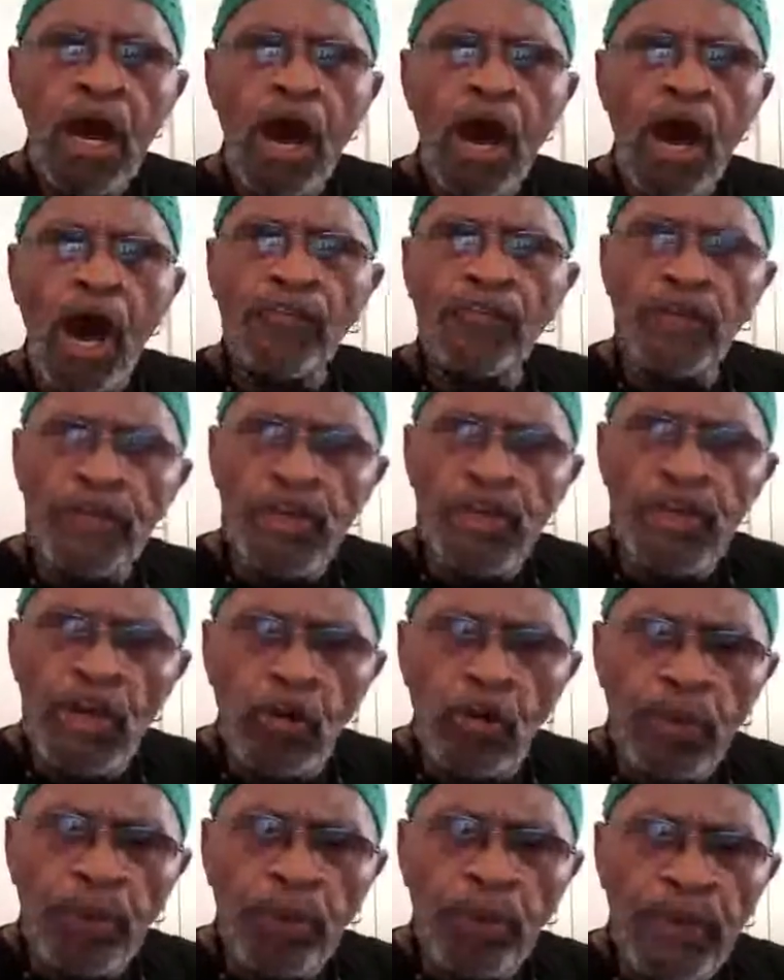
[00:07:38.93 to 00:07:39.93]
are the
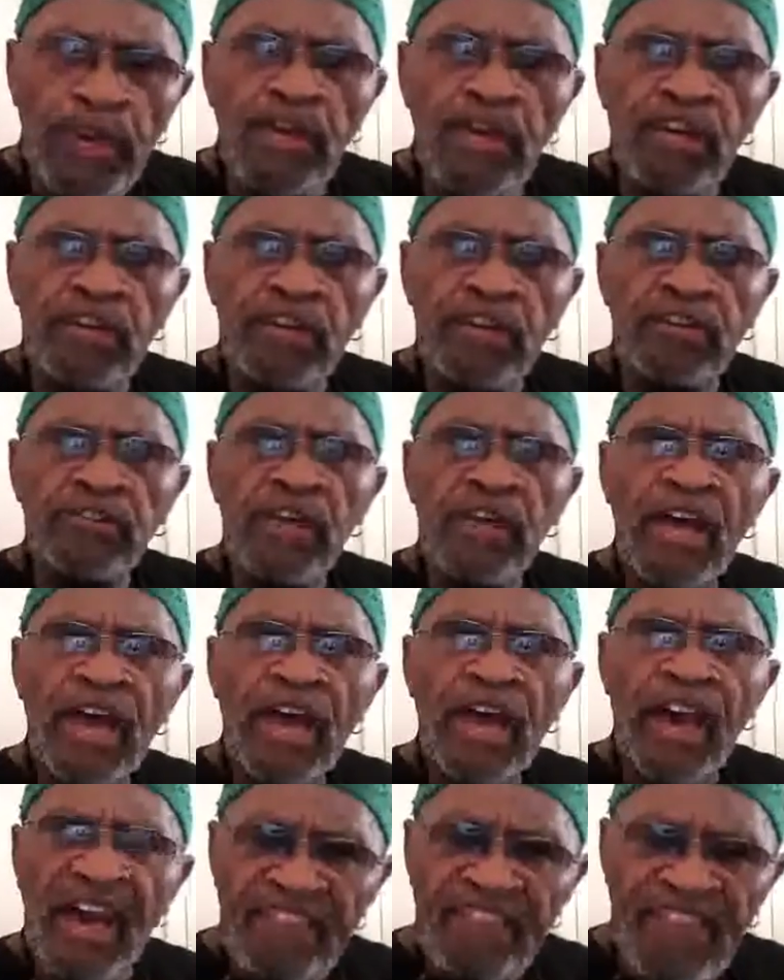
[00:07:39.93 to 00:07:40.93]
Europeans
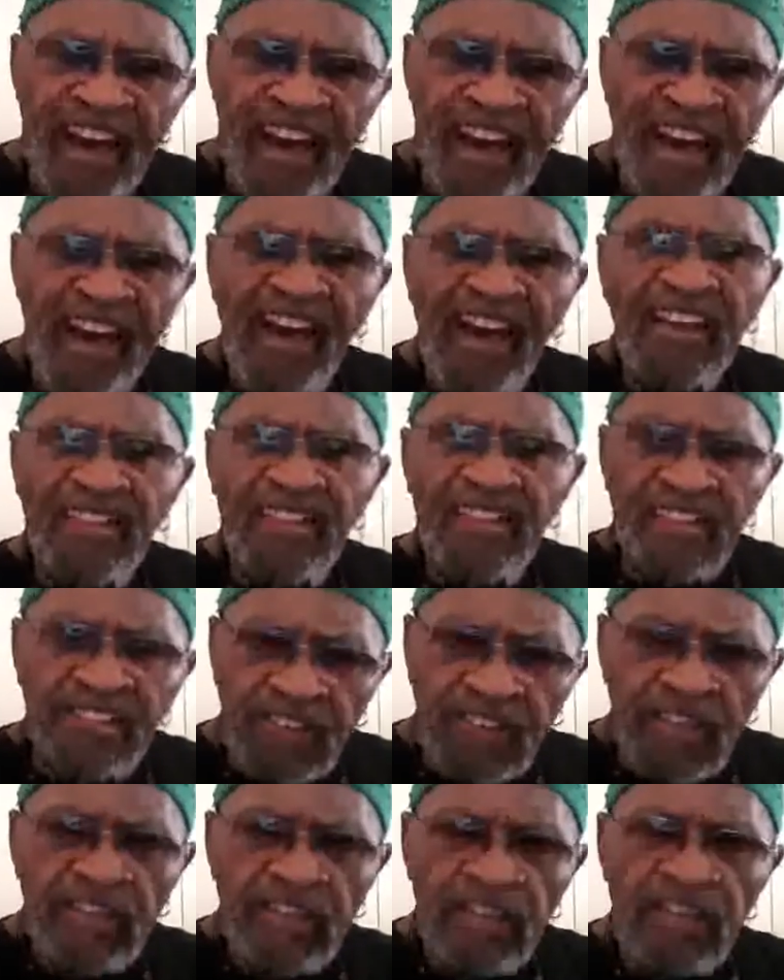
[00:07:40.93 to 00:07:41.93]
and their
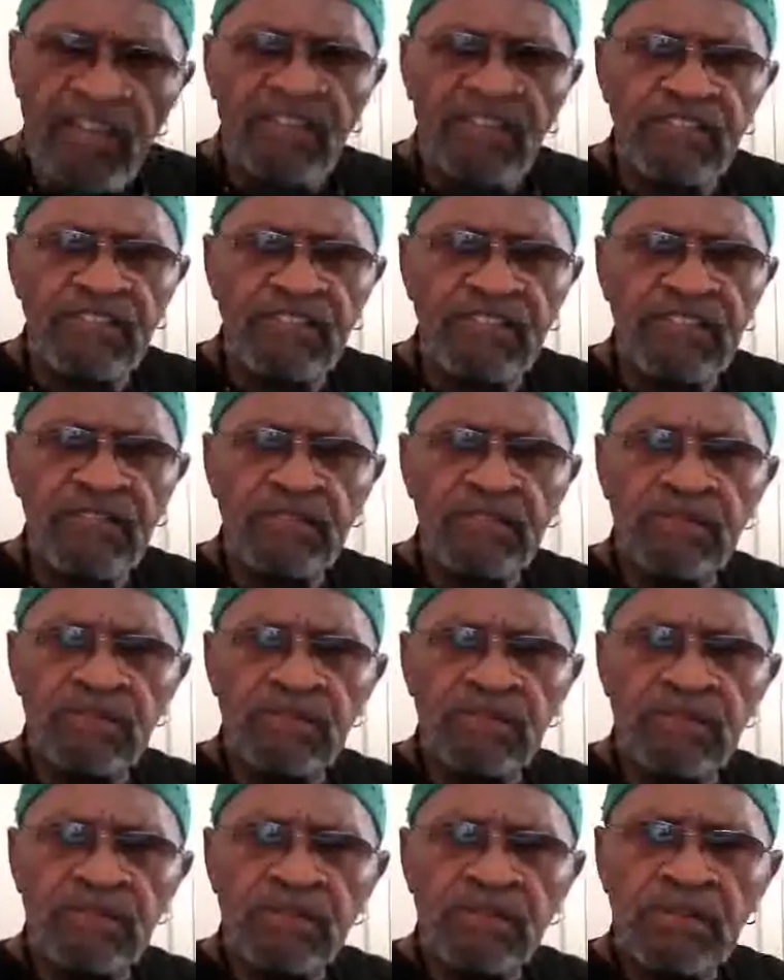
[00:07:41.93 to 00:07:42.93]
descendants.
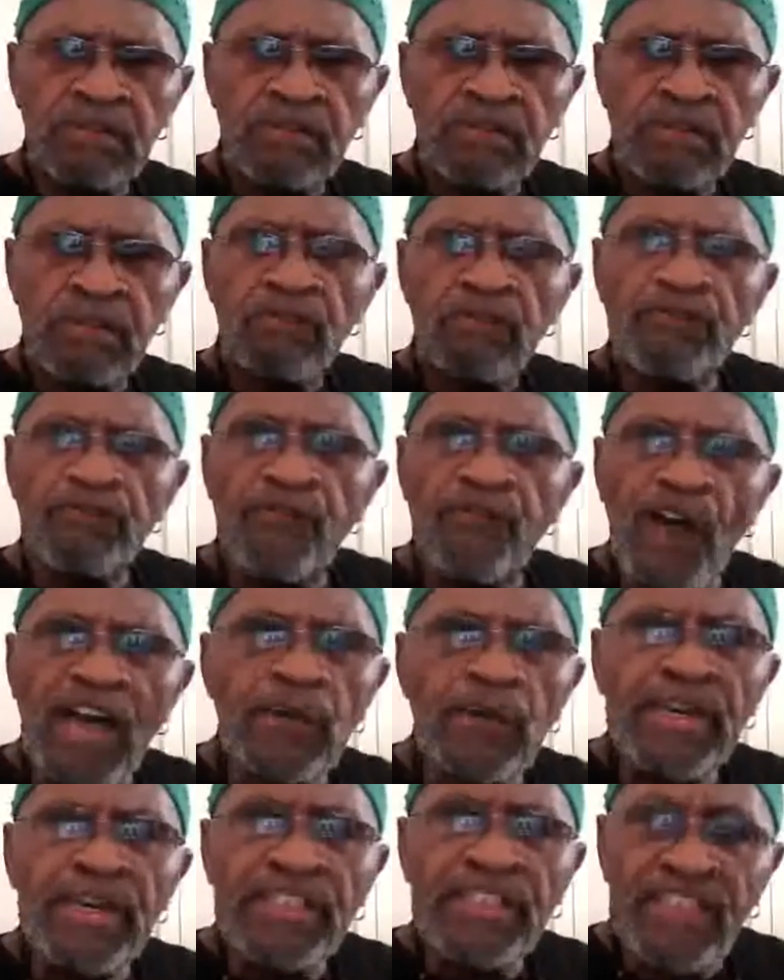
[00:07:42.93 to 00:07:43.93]

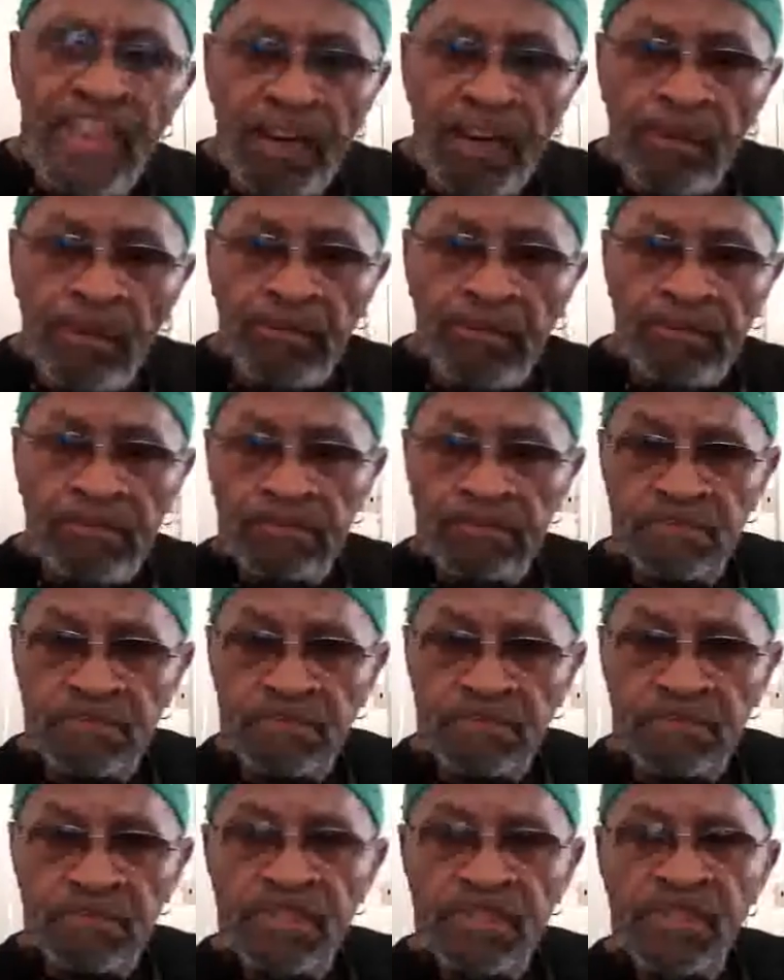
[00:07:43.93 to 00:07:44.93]
Following them
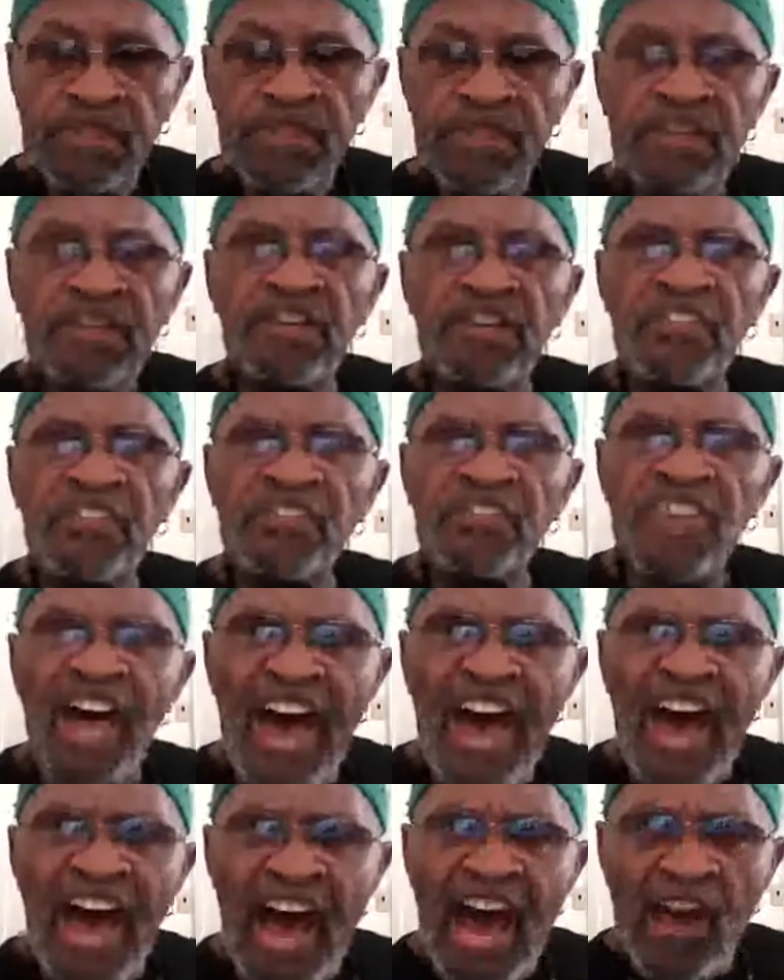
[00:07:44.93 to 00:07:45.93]
is the
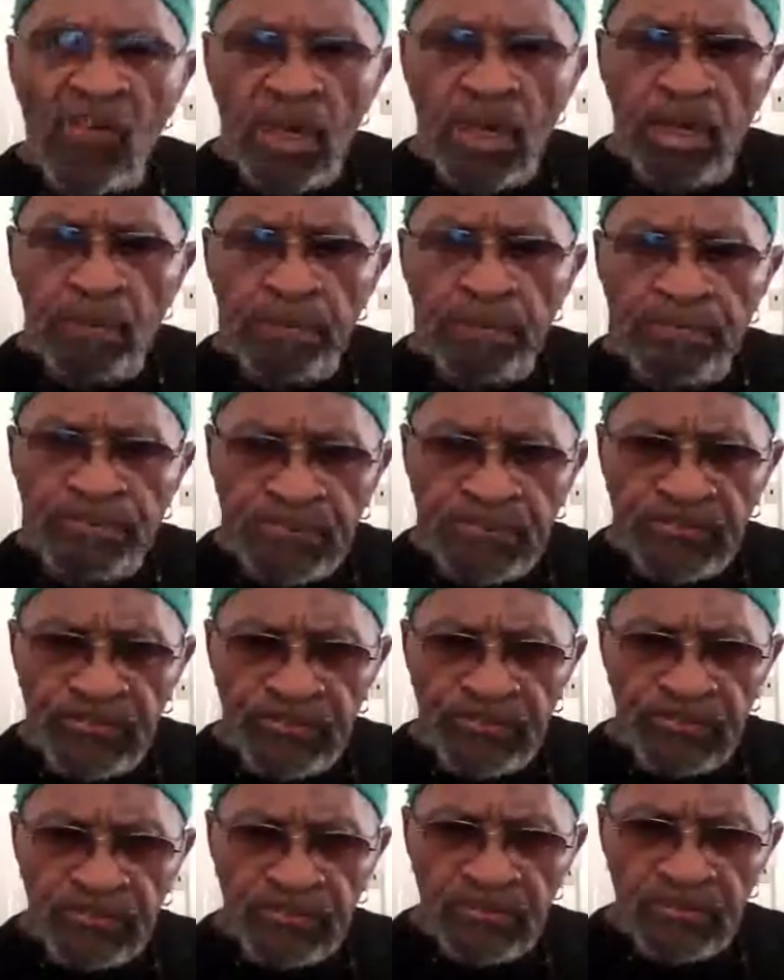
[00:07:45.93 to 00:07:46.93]

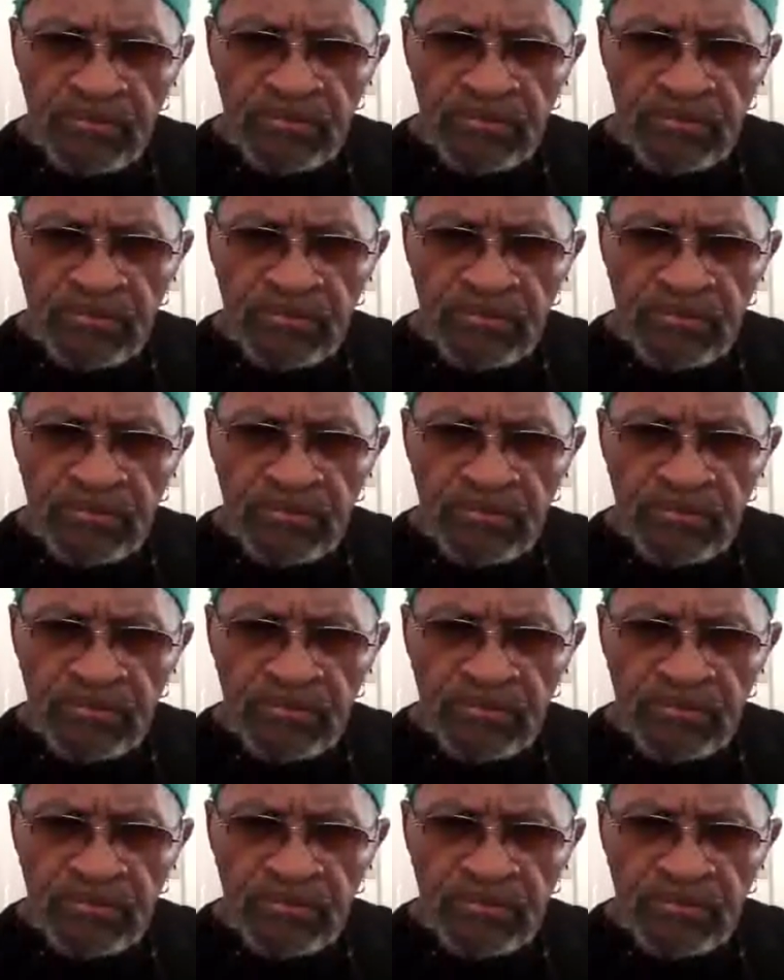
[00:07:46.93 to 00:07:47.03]
Arabs,